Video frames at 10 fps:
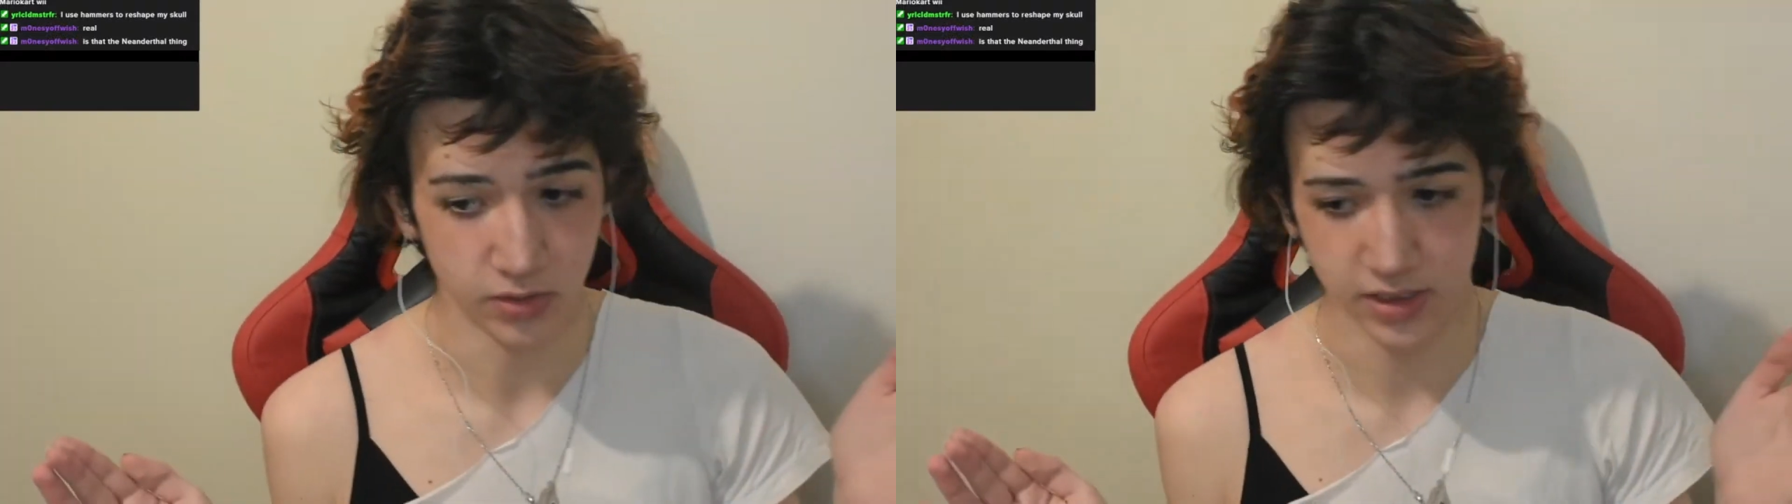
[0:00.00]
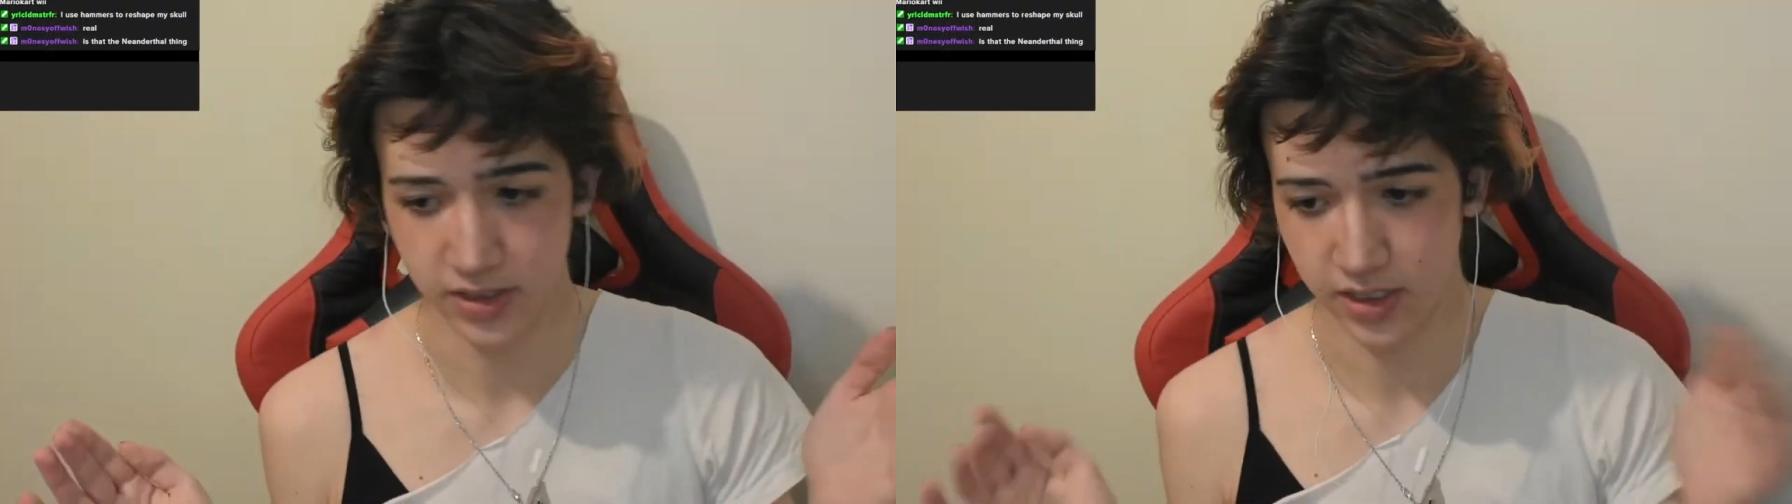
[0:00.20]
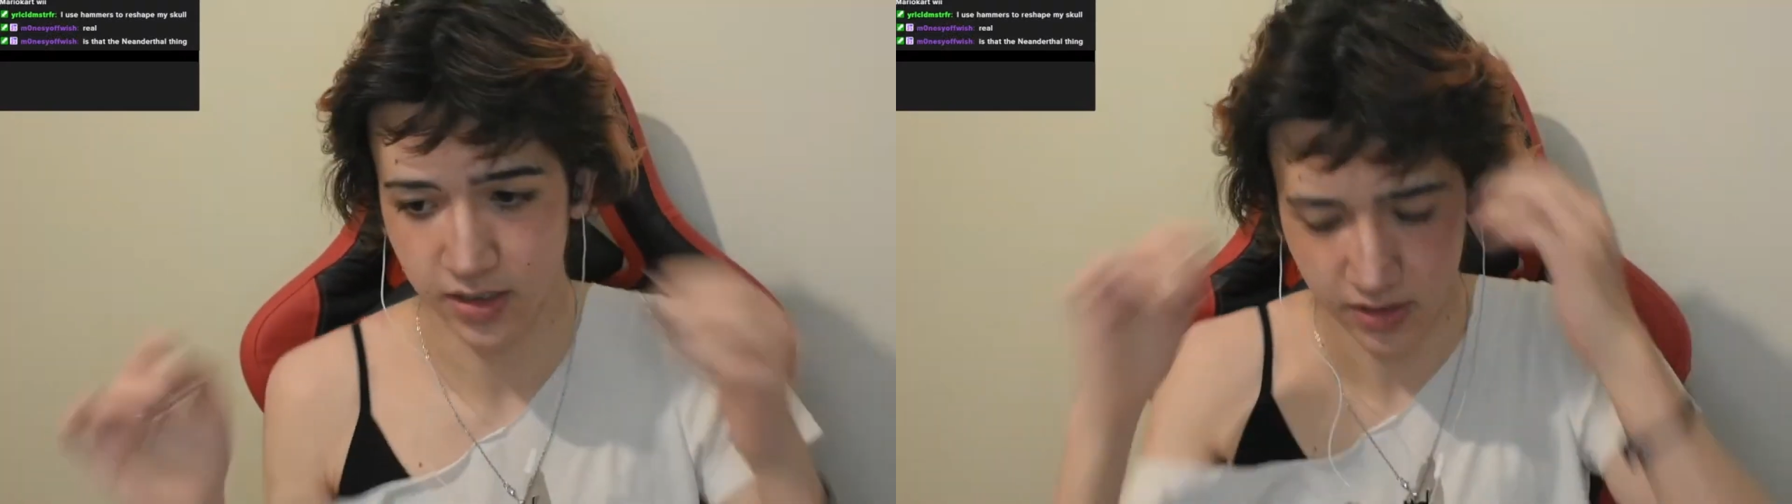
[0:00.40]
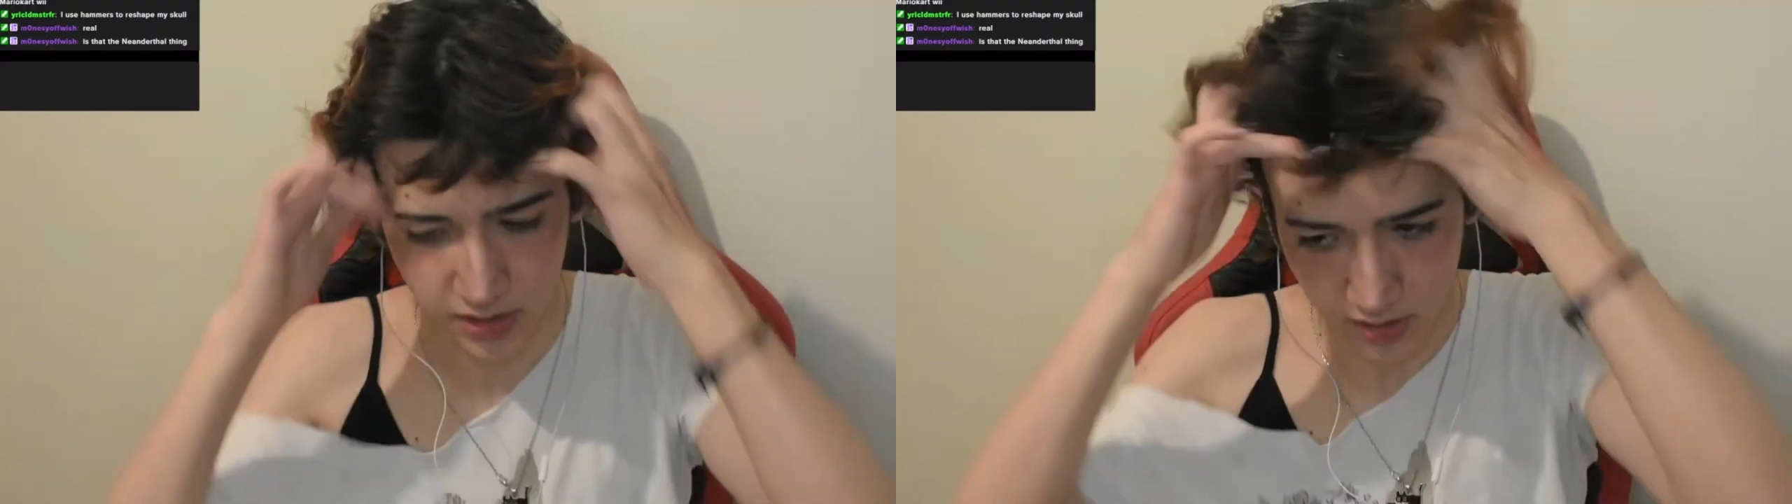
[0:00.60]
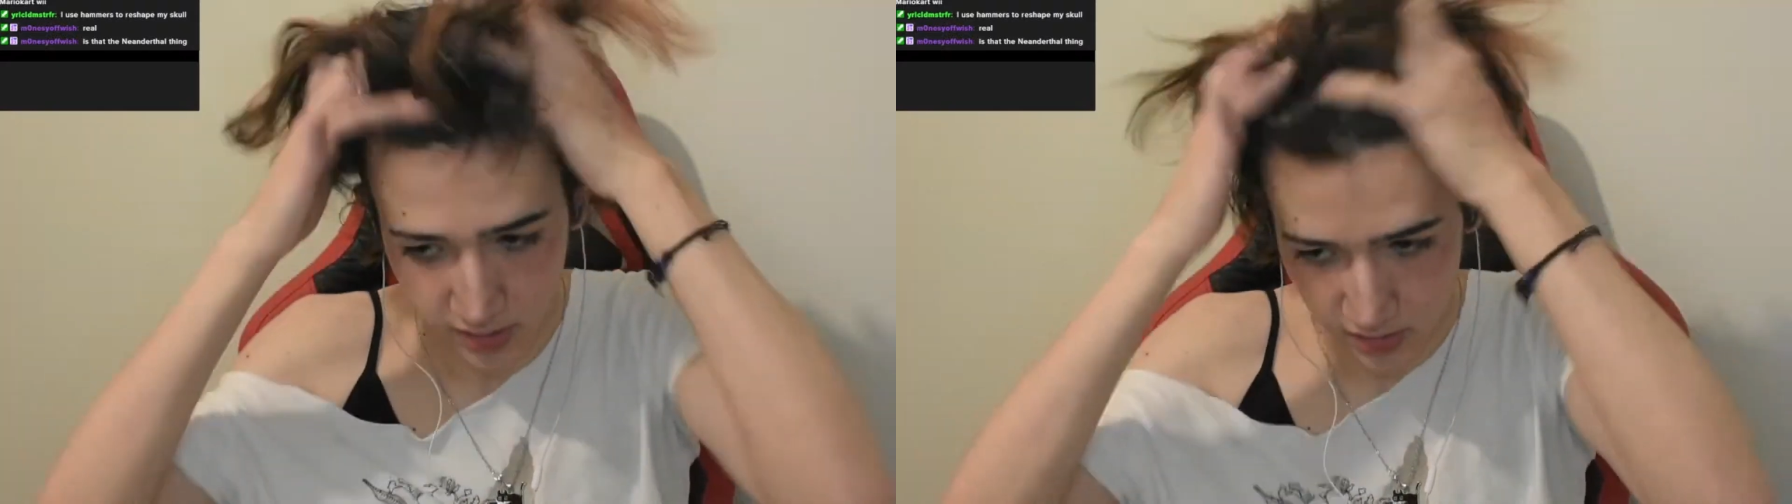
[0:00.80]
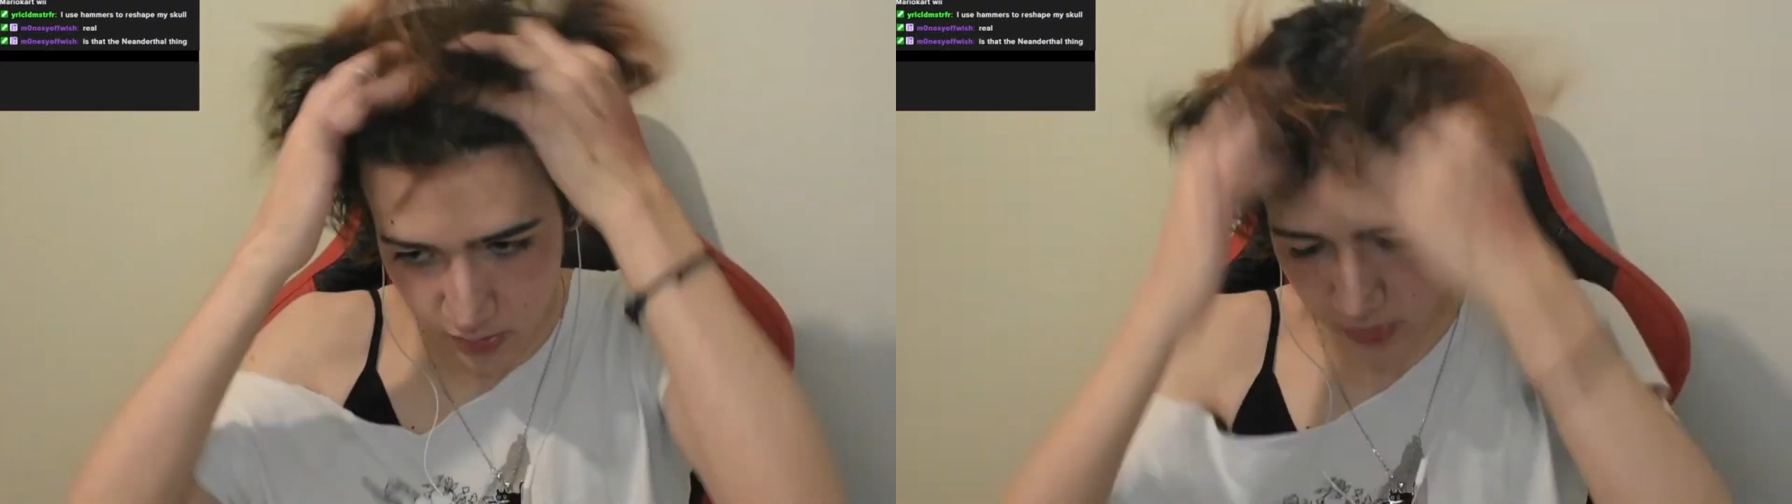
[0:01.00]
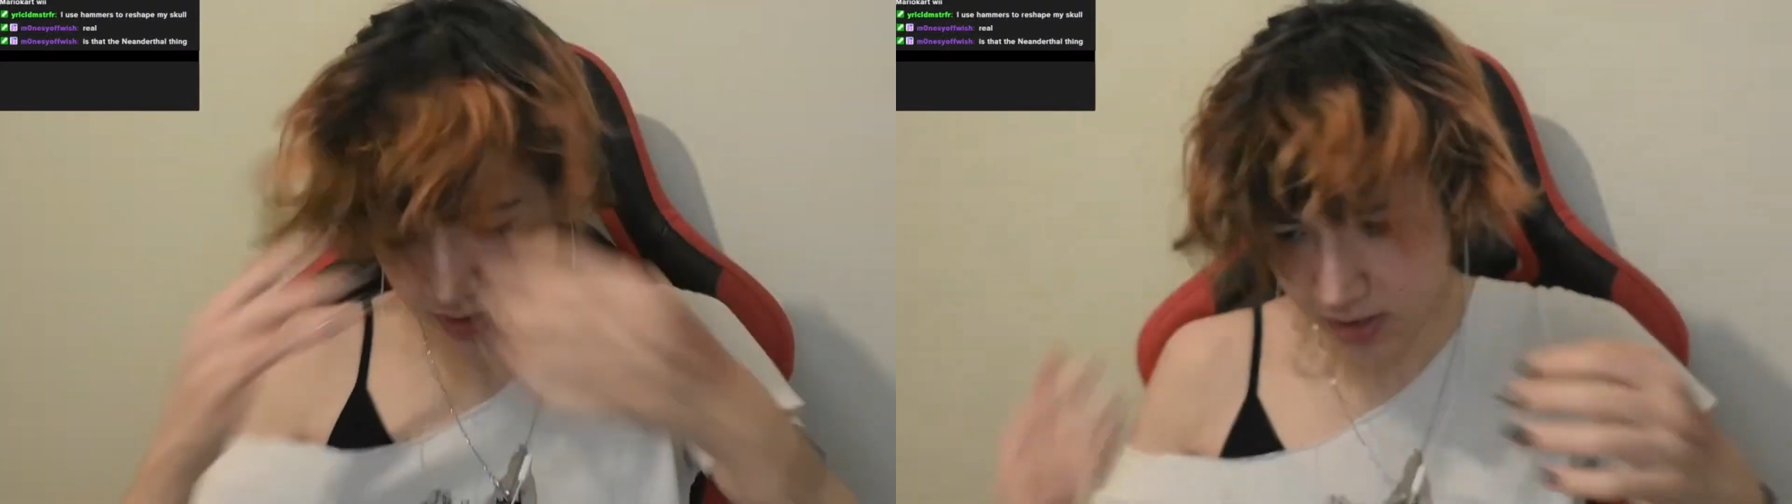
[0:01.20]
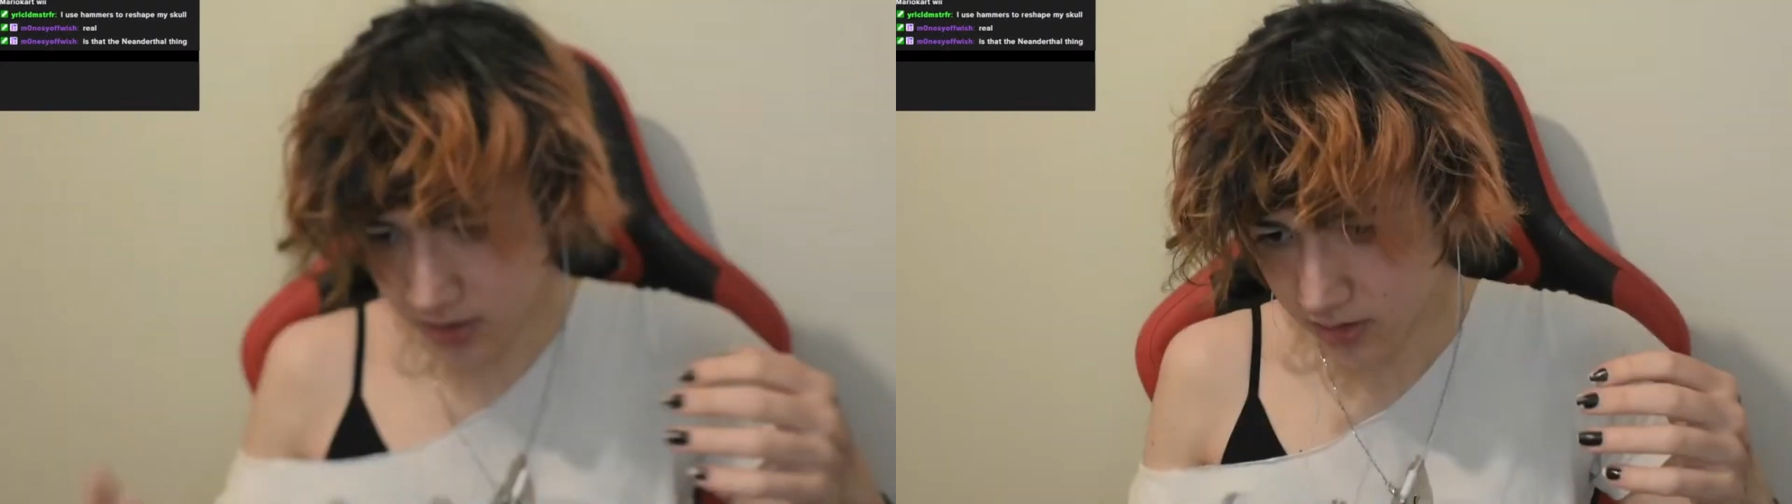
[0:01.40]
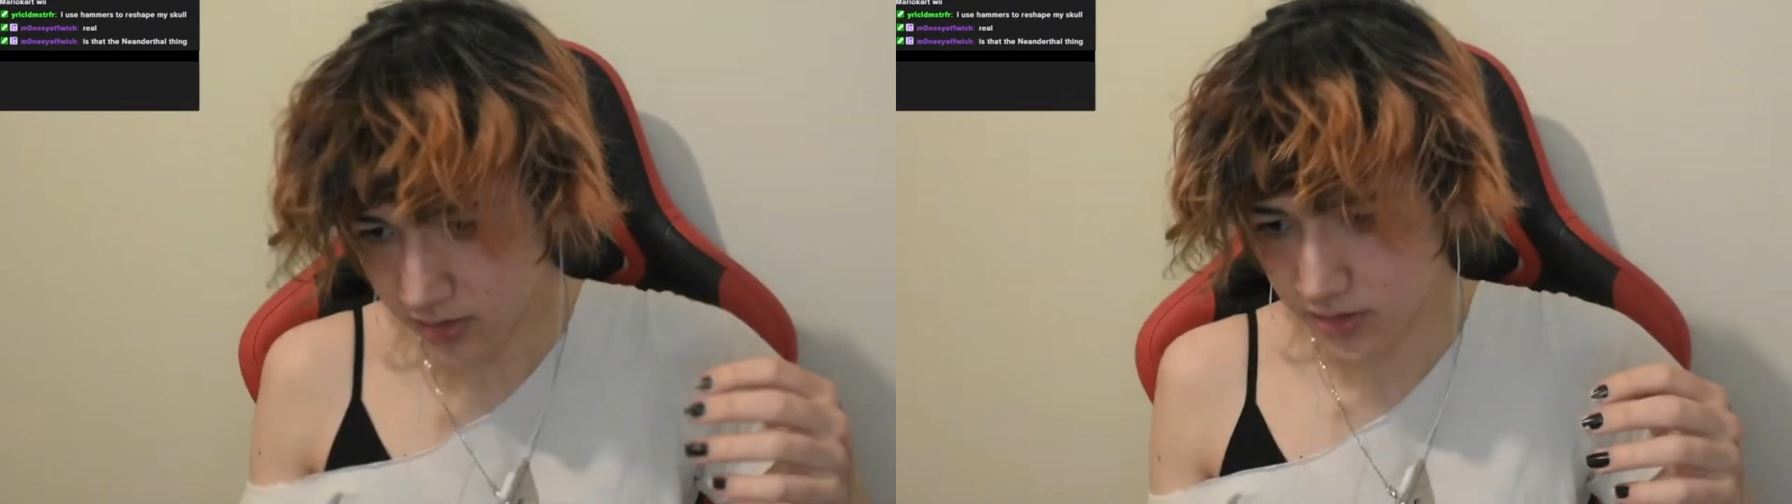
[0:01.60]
It's like really